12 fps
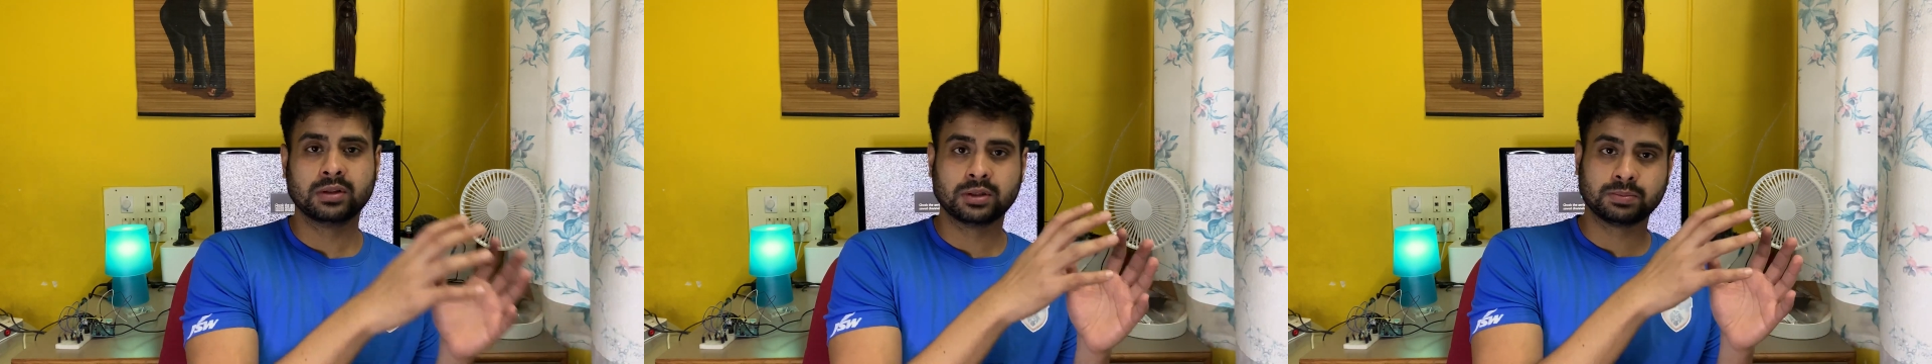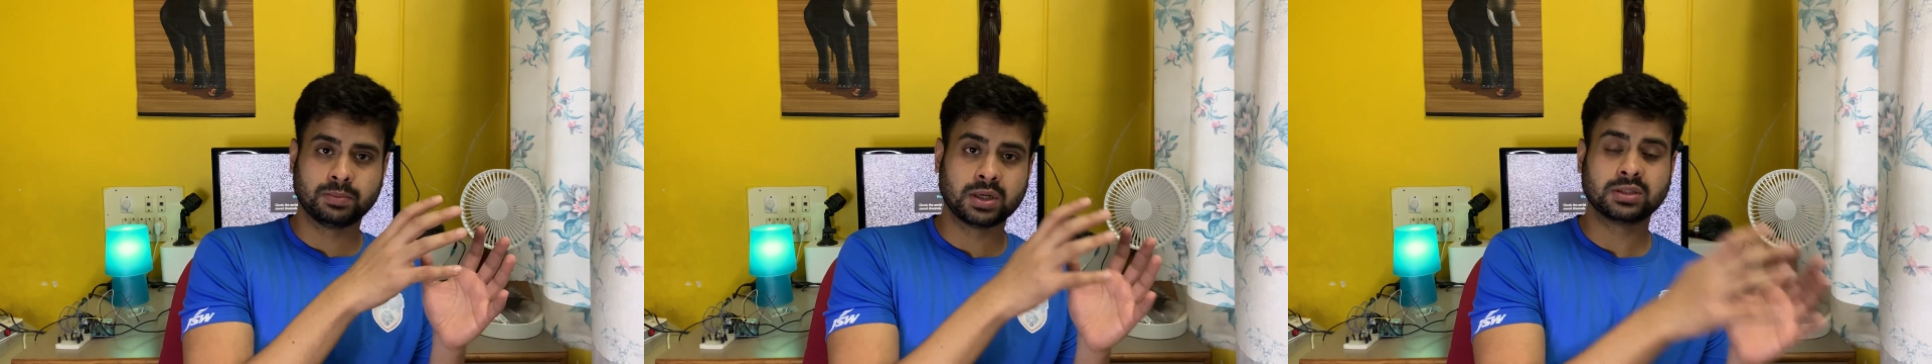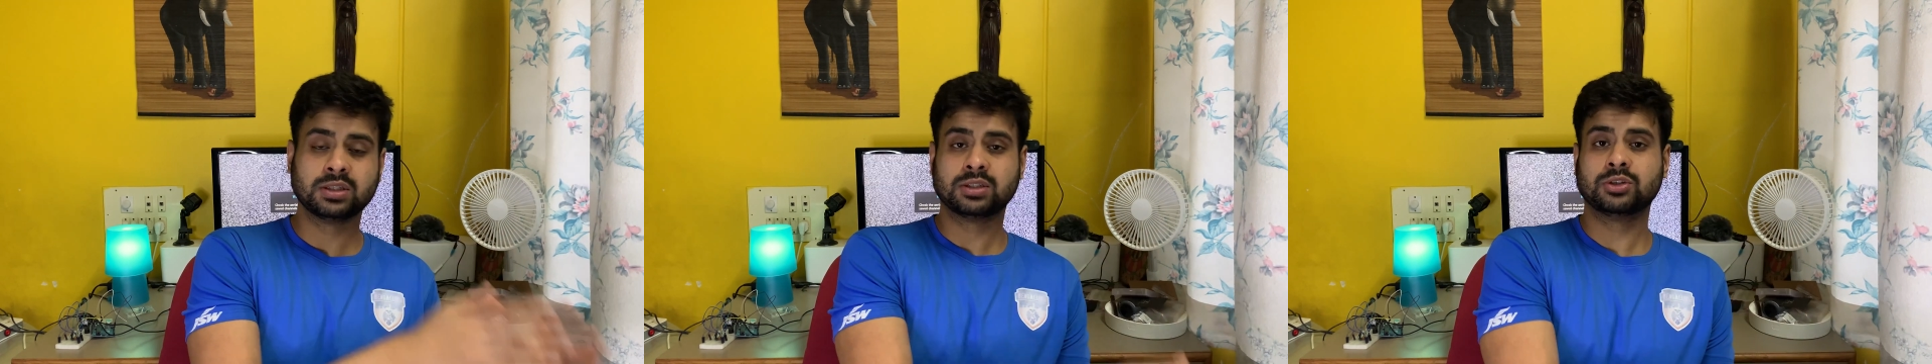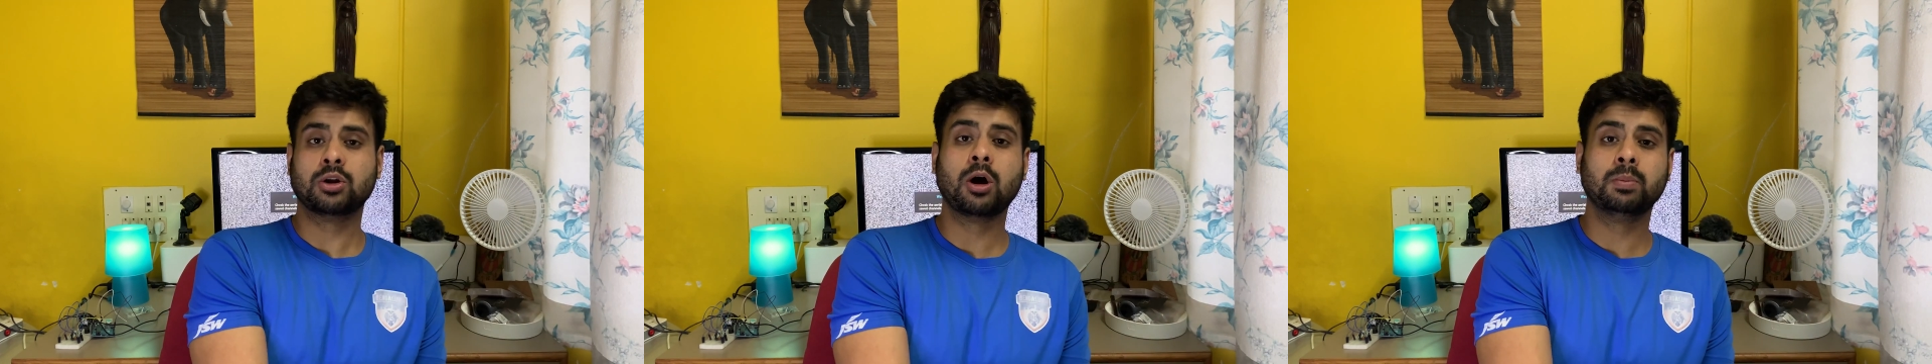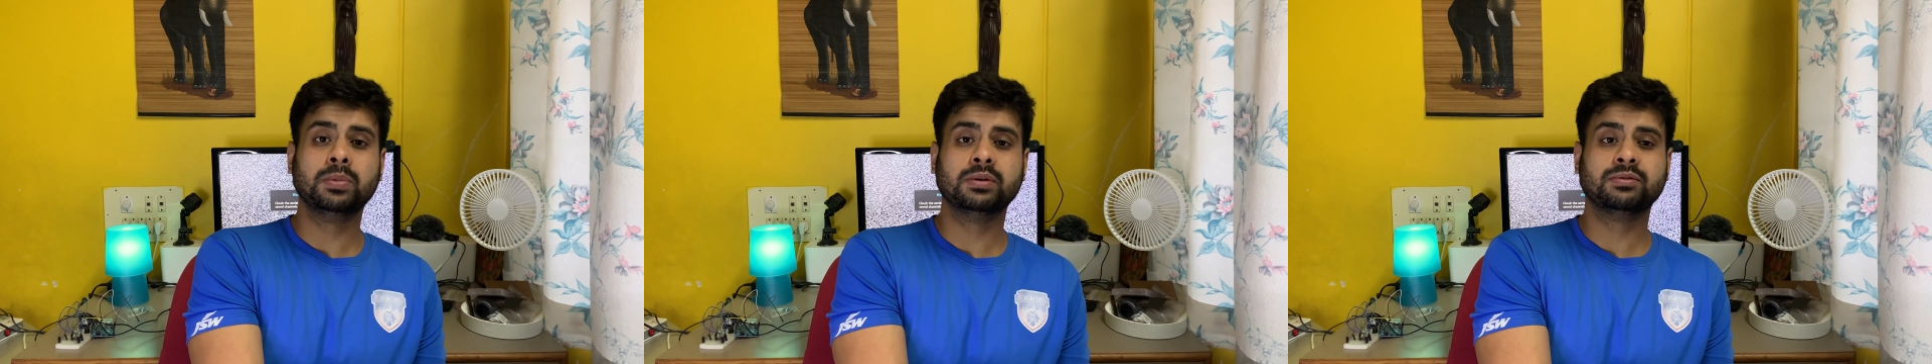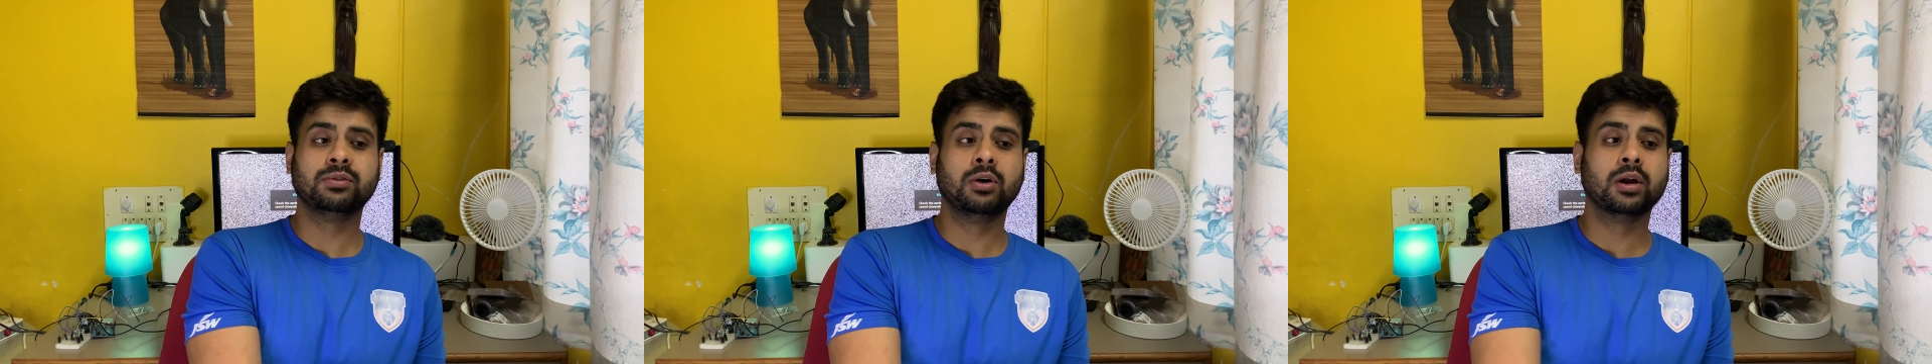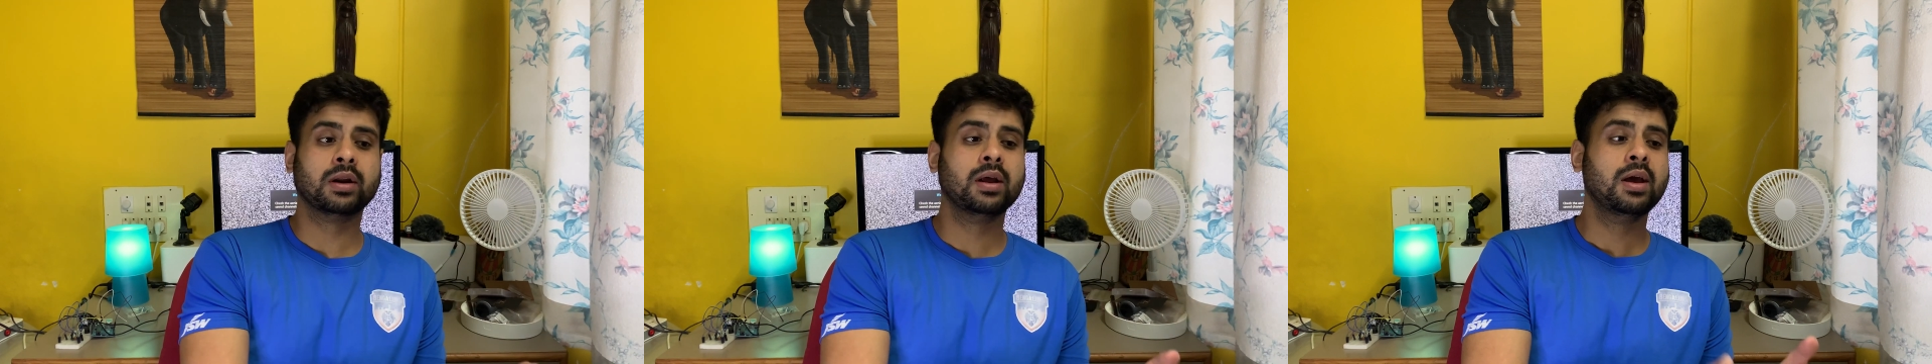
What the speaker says: the bus is stopped for